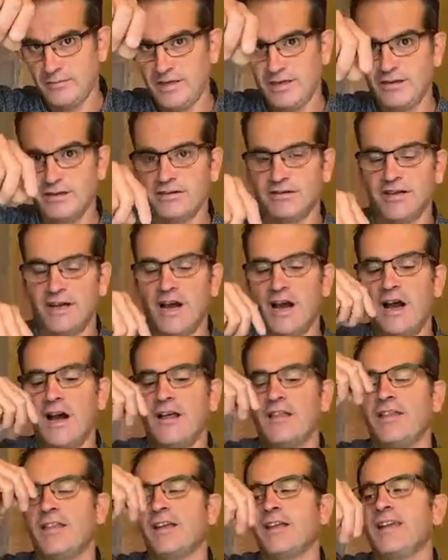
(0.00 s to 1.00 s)
because
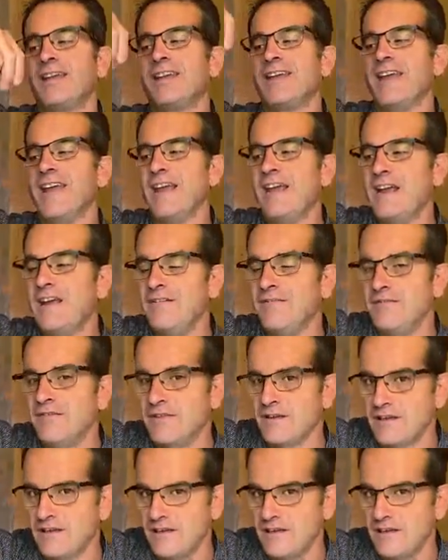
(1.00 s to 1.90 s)
Arthur gave the